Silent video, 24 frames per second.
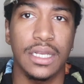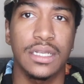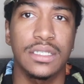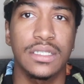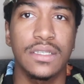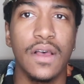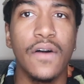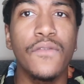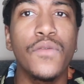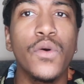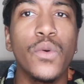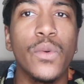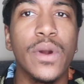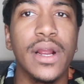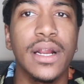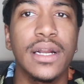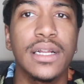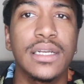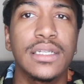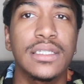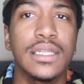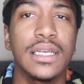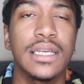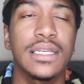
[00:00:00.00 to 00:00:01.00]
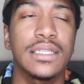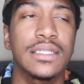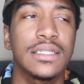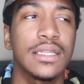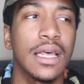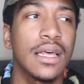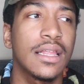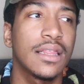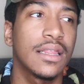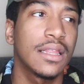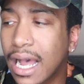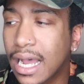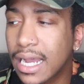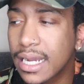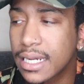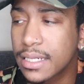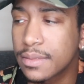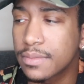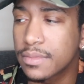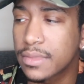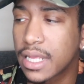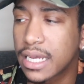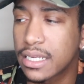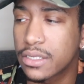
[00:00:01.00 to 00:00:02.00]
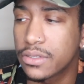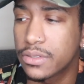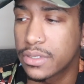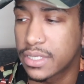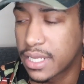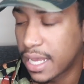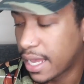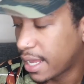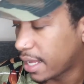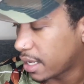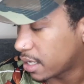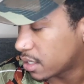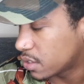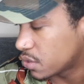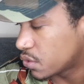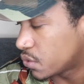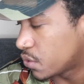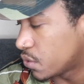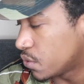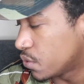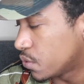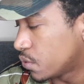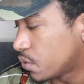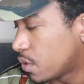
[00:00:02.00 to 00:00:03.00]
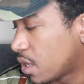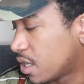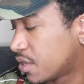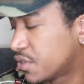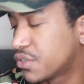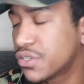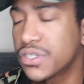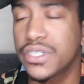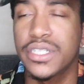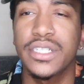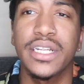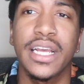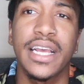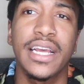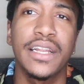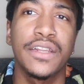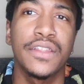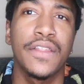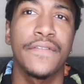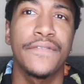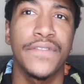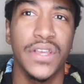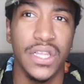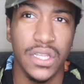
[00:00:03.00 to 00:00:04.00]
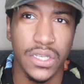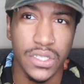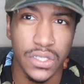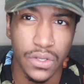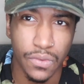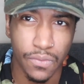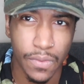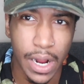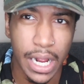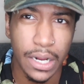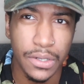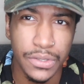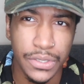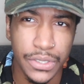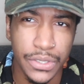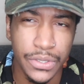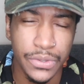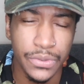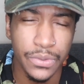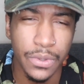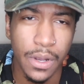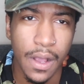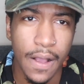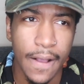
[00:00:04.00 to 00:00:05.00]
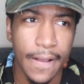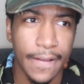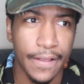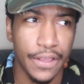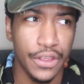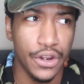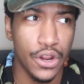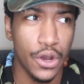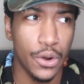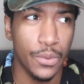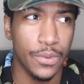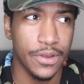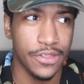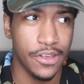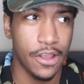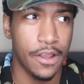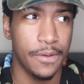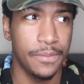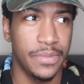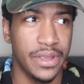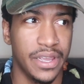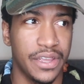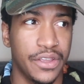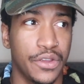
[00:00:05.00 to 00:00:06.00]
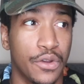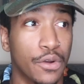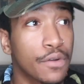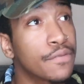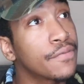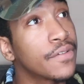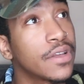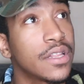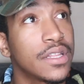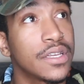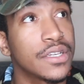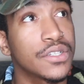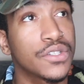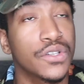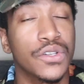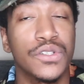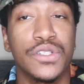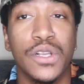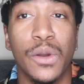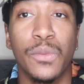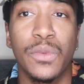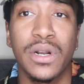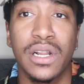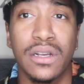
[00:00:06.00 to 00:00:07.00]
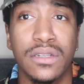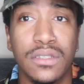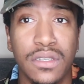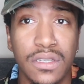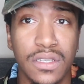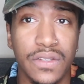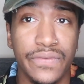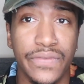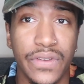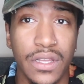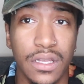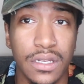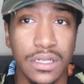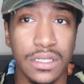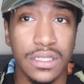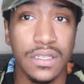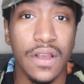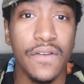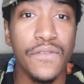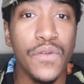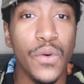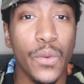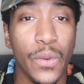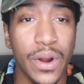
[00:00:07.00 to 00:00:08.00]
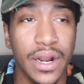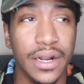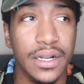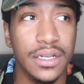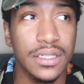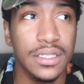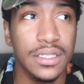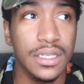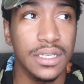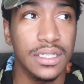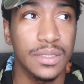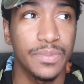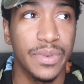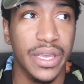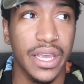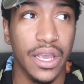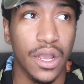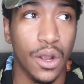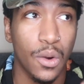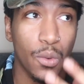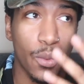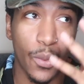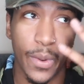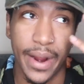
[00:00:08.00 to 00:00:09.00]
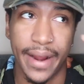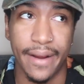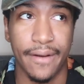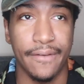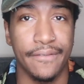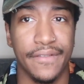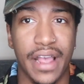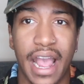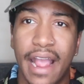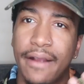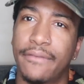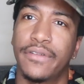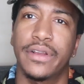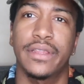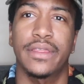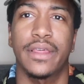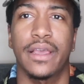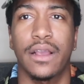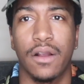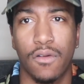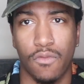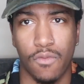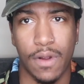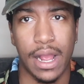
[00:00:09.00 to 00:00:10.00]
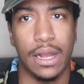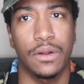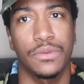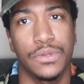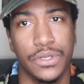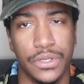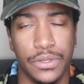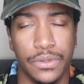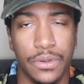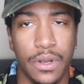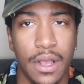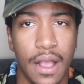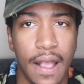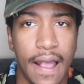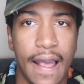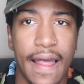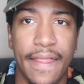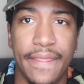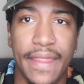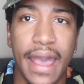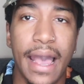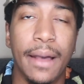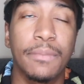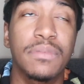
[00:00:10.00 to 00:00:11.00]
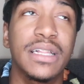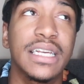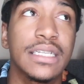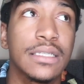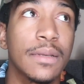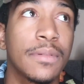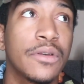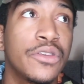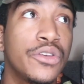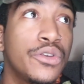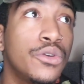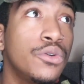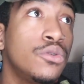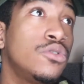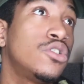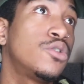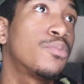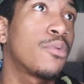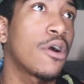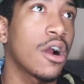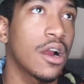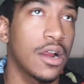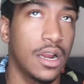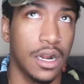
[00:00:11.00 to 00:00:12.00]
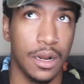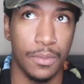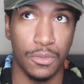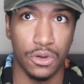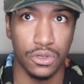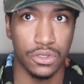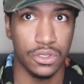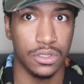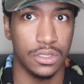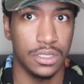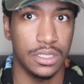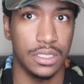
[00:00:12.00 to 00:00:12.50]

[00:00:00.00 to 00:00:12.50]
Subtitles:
and self-awareness is the time that you take to understand the feelings around you, whether it be your feelings or someone else's feelings. Self-awareness is being aware of everything around you, and that plays a huge part in emotional